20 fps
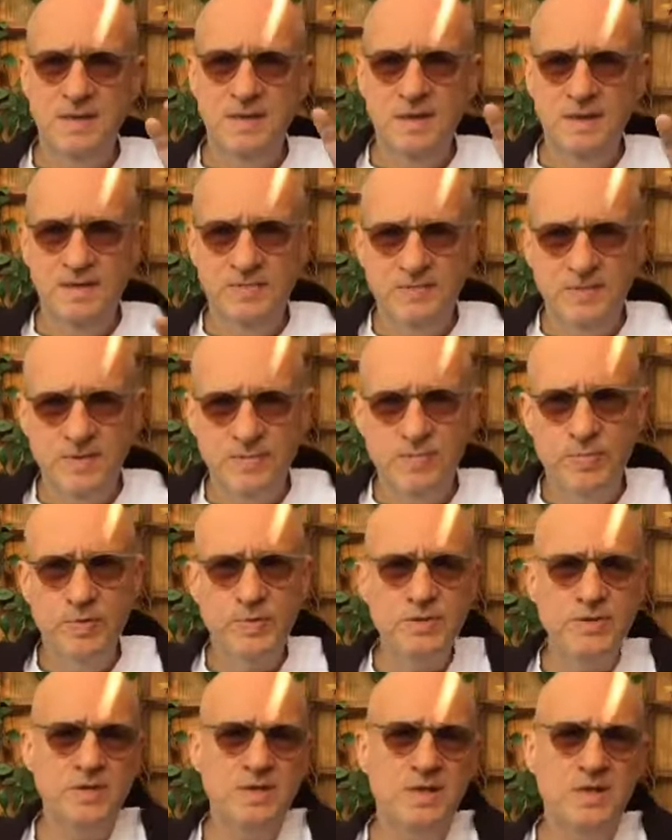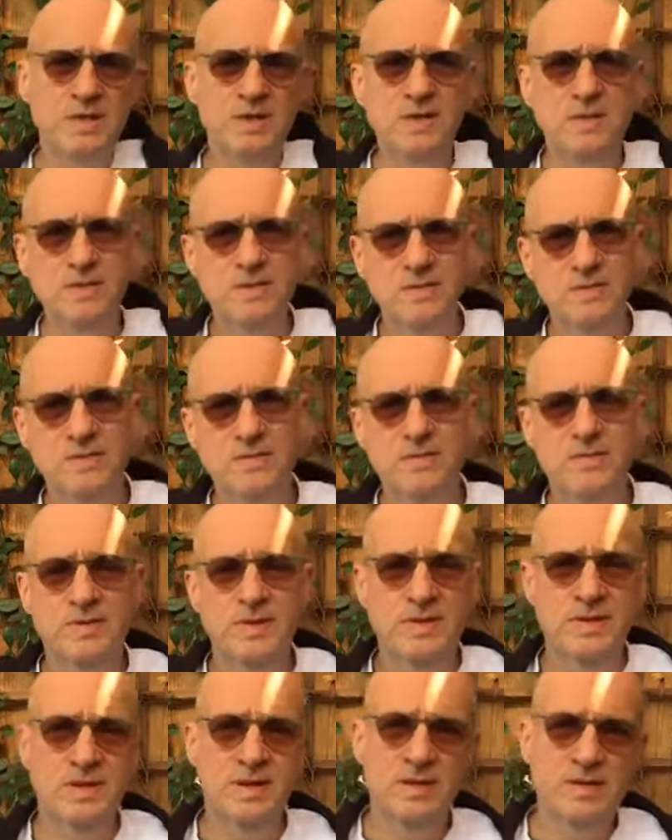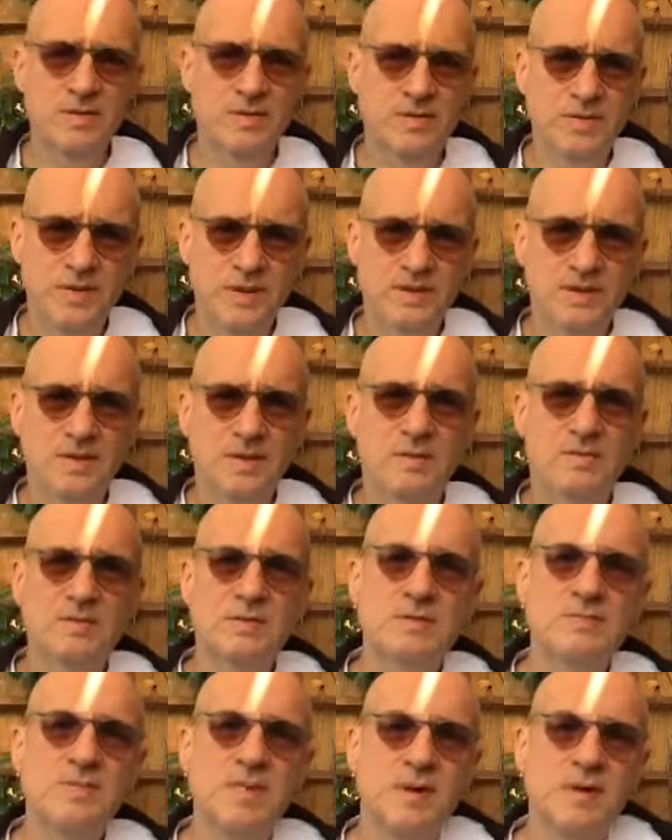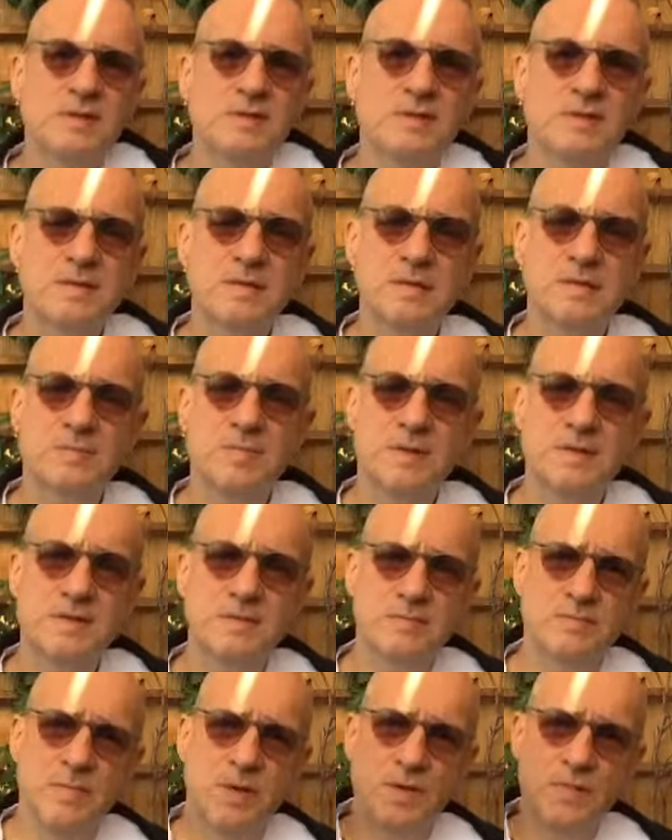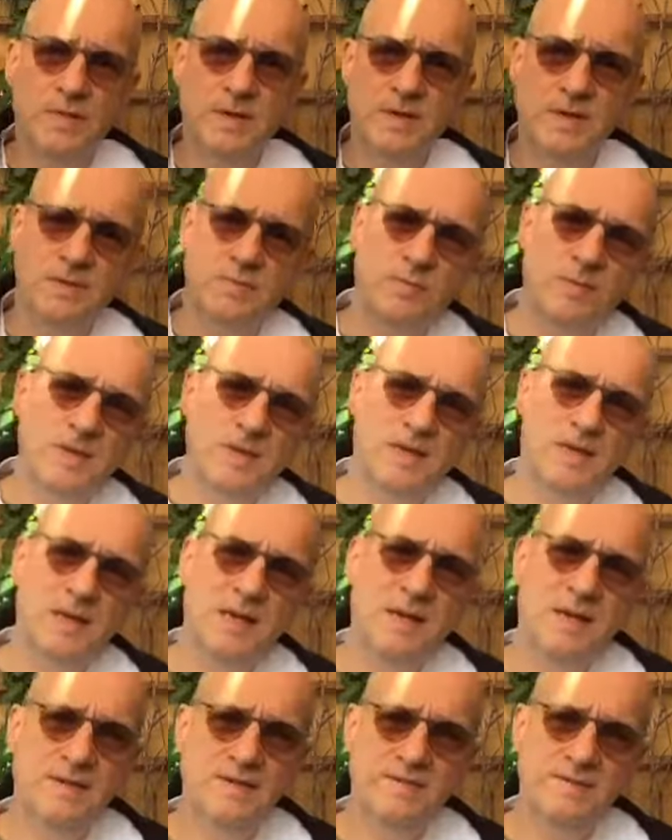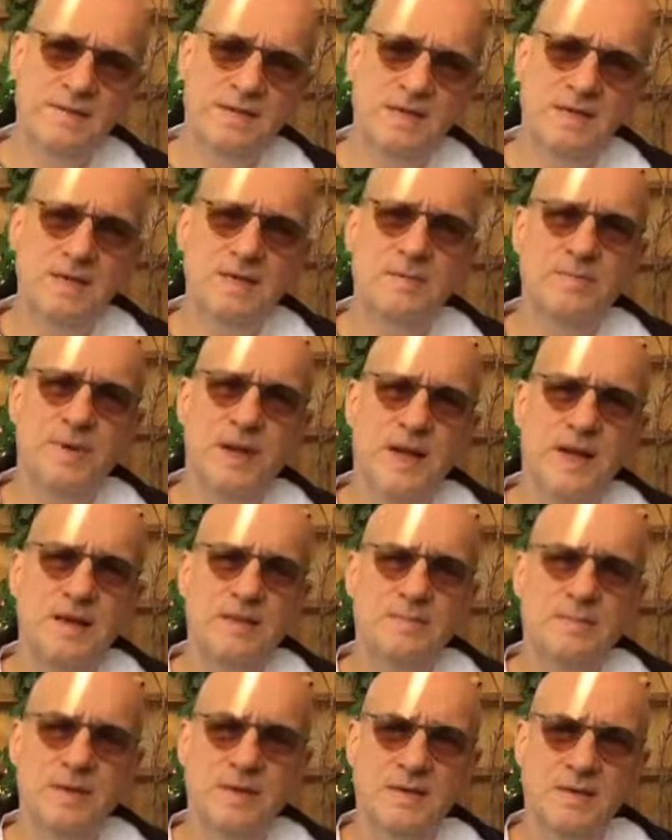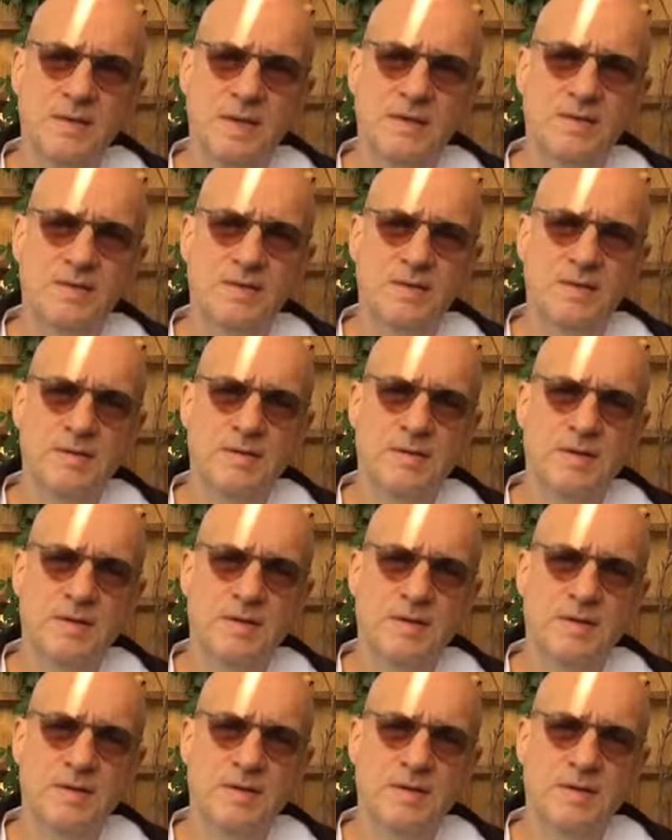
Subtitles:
If we push into the inauthentic response to the present moment, it relieves the abandonment terror.